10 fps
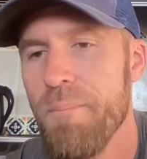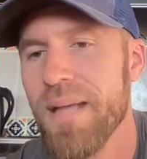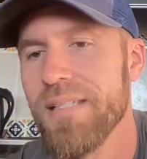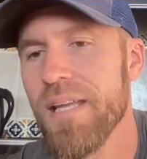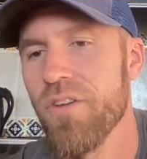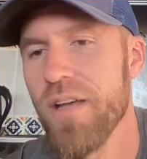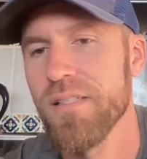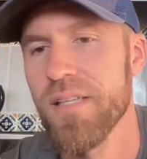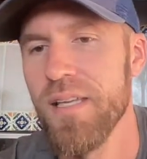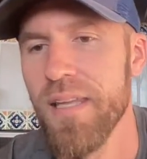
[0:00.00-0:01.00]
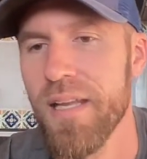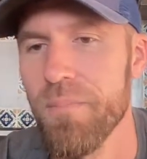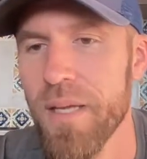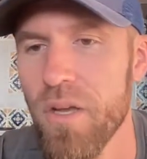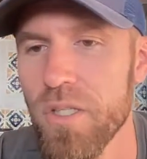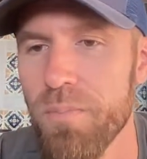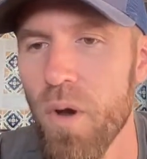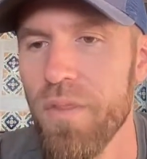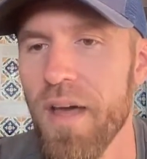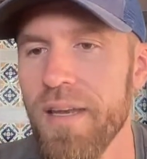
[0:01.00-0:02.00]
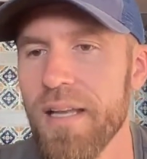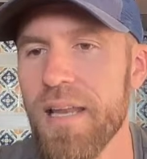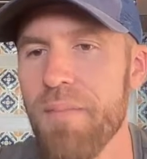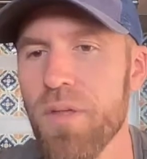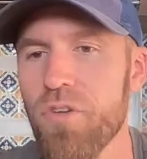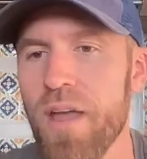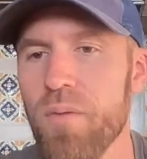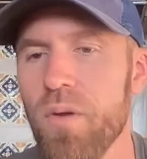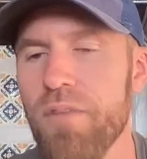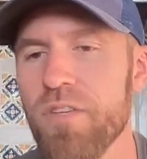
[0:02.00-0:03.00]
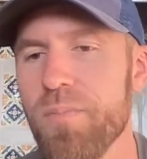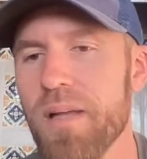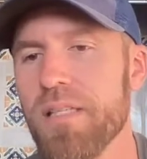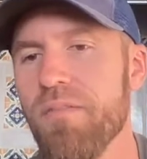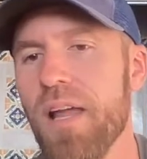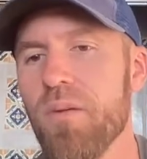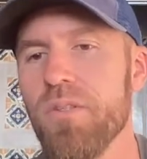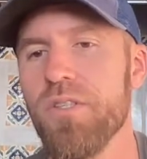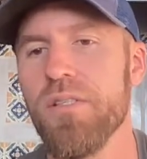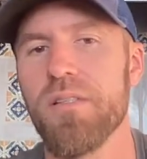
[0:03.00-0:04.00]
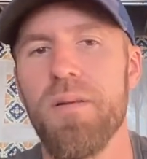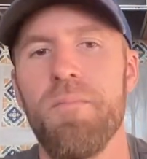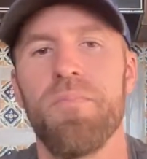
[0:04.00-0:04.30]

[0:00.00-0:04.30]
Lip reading: Messi and Gretzky linked because both are nicknamed the Great One in respective languages.